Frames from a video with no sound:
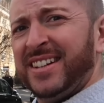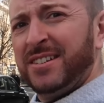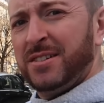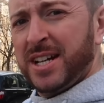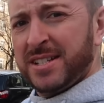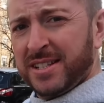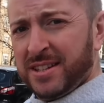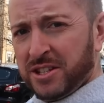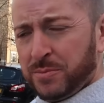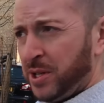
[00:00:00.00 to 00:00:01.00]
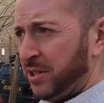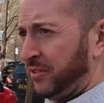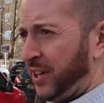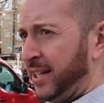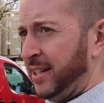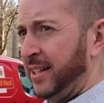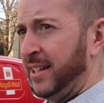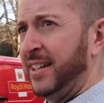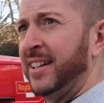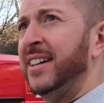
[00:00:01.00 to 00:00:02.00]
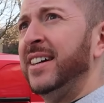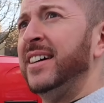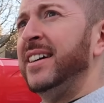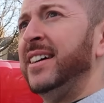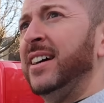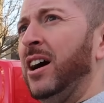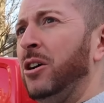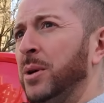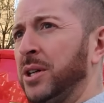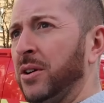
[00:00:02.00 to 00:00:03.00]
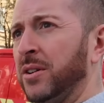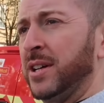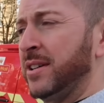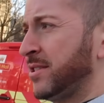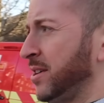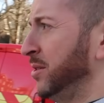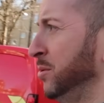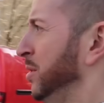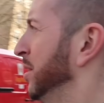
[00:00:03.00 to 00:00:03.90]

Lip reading: Here he is, the Spurs fan. Oh my god. So